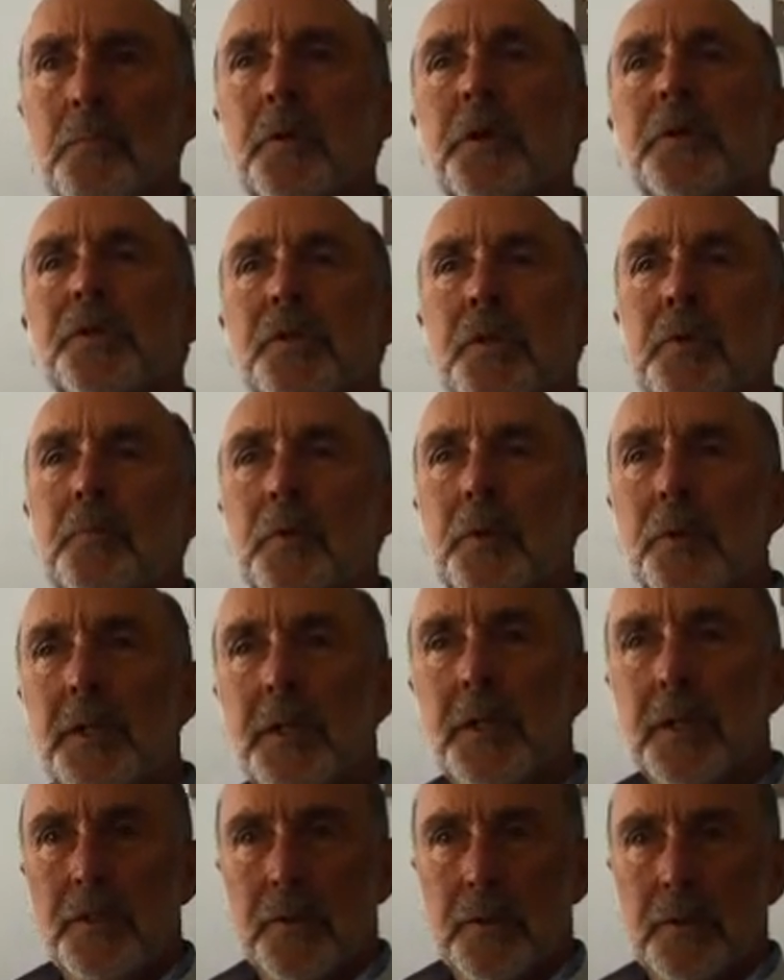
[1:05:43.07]
by
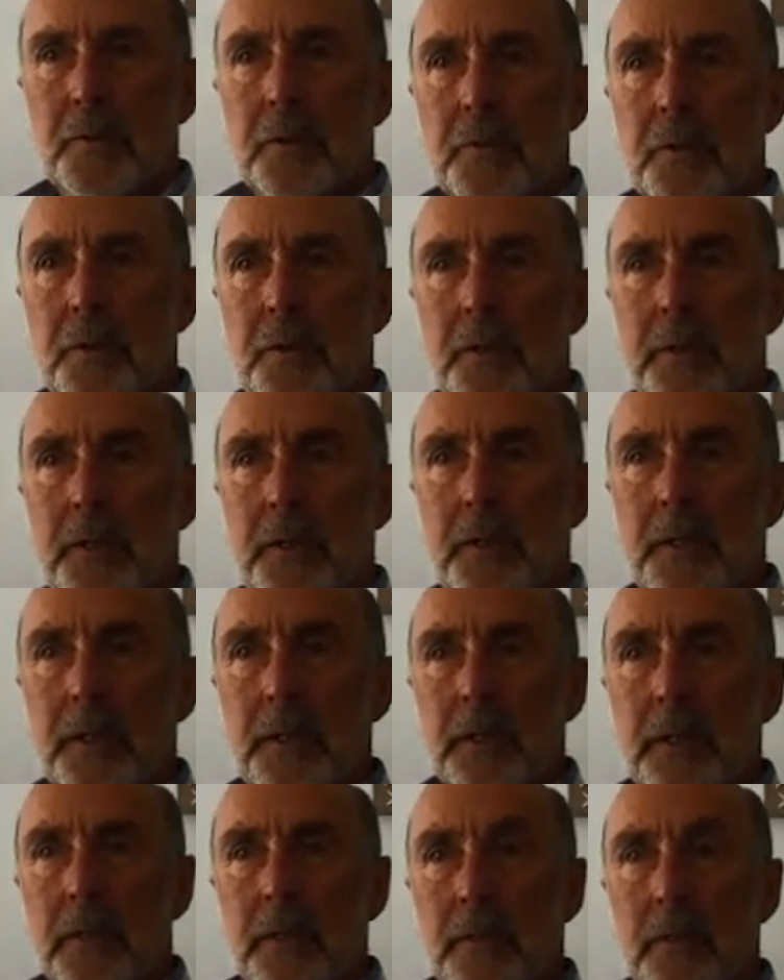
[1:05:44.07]
somebody externally.
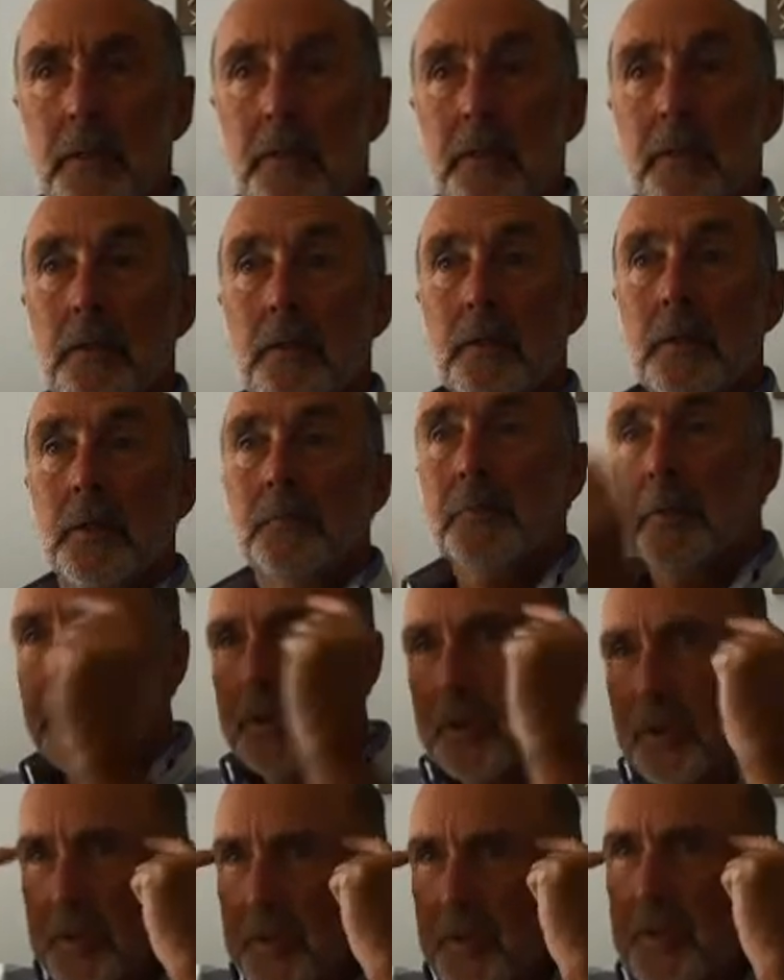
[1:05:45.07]
Right. You right, know, yeah. I'm
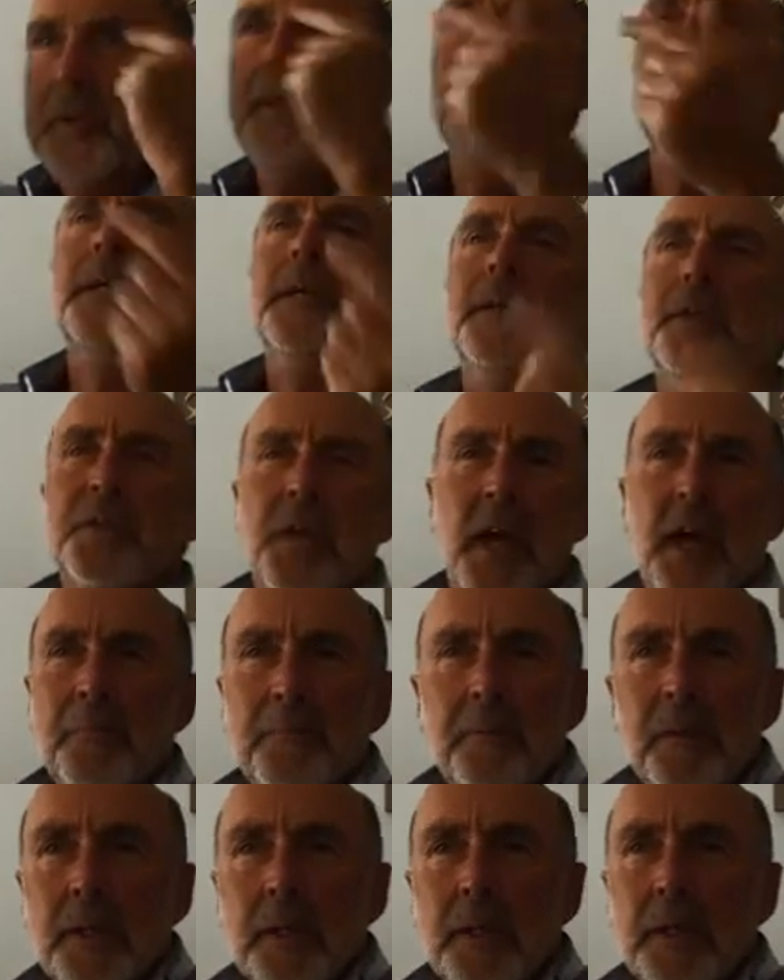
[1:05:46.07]
not just thinking it's
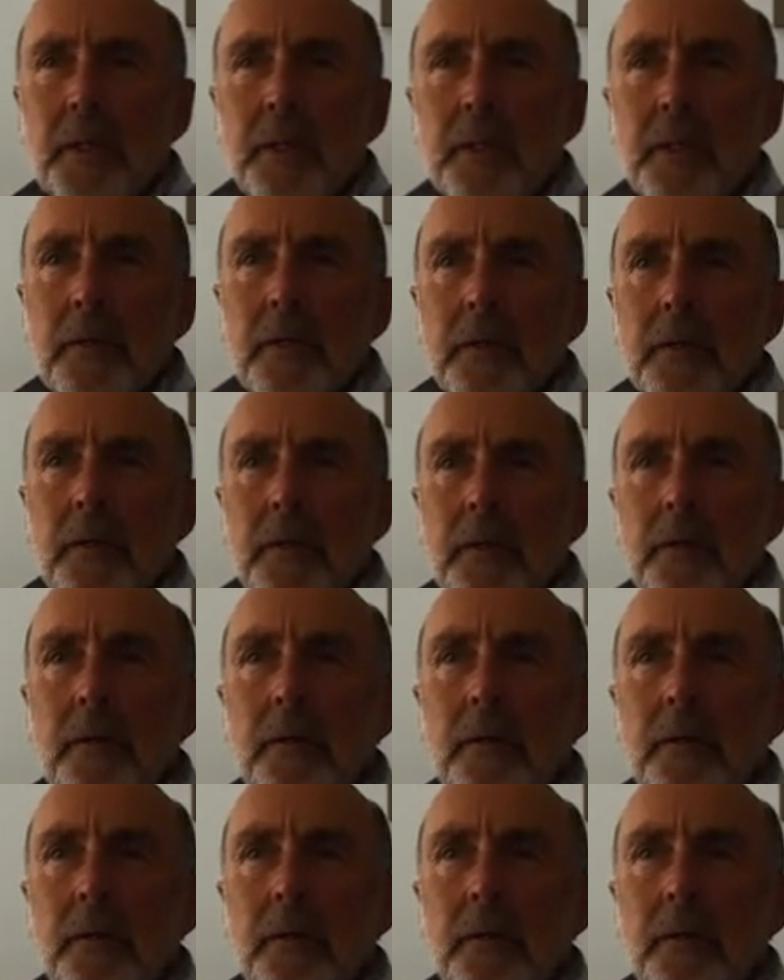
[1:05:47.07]
happening. Mm-mm.